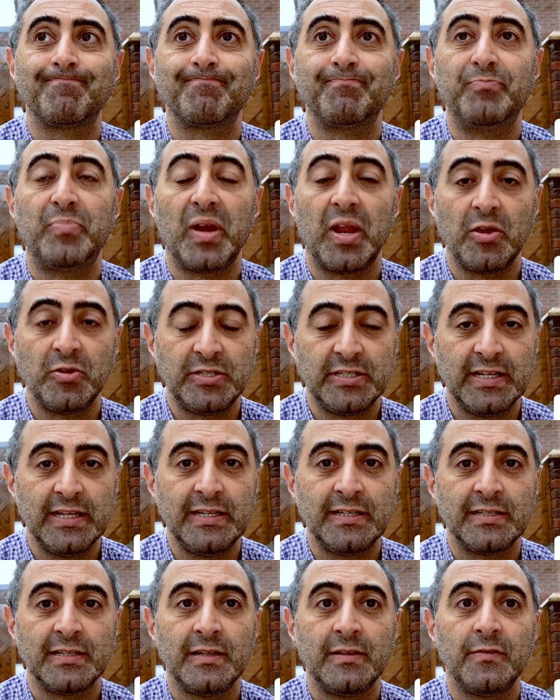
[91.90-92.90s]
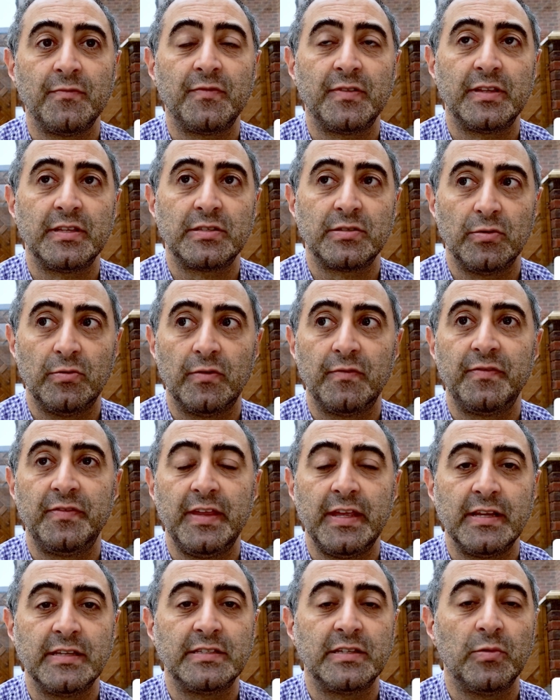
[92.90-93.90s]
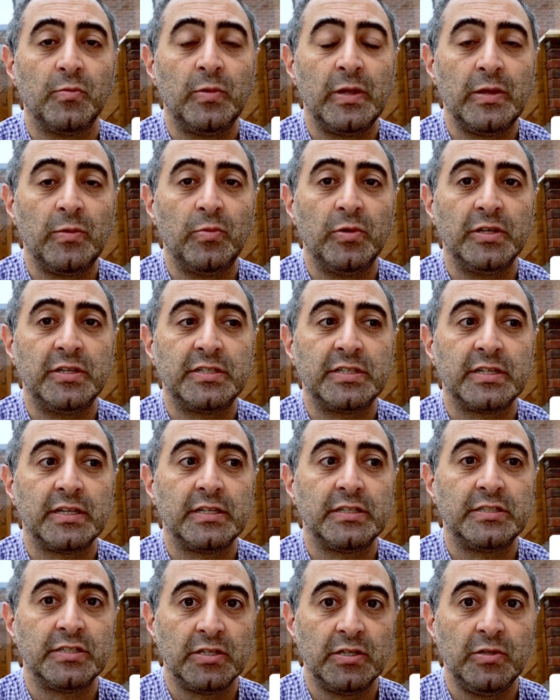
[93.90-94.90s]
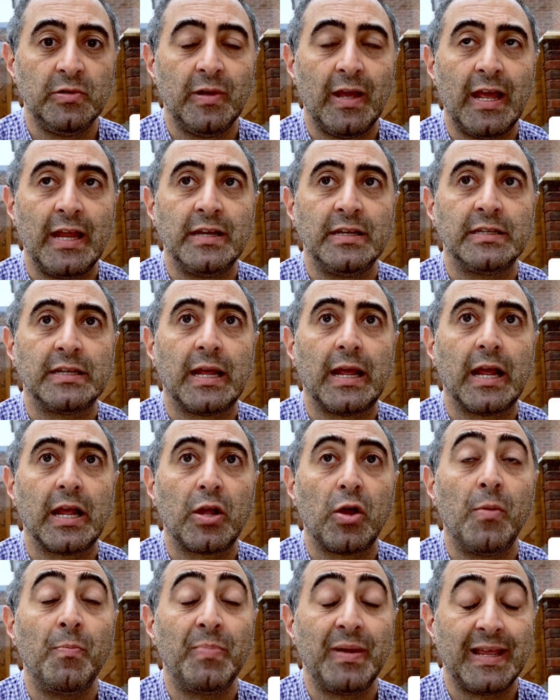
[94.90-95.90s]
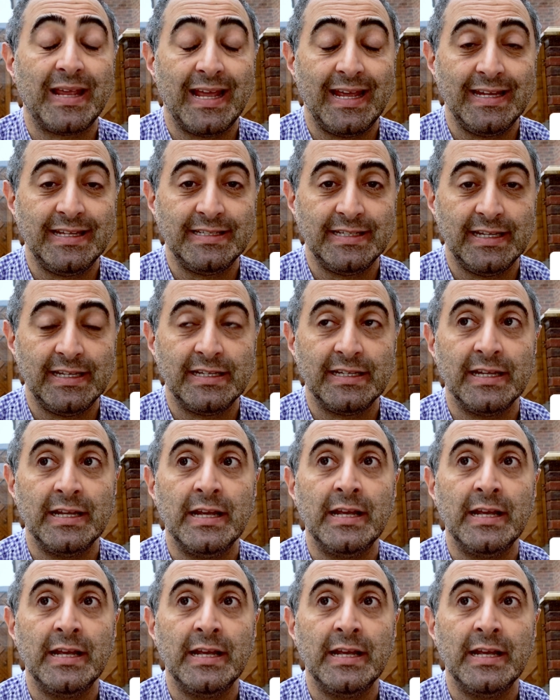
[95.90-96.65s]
bloated for the sort of things that we would do and complicated.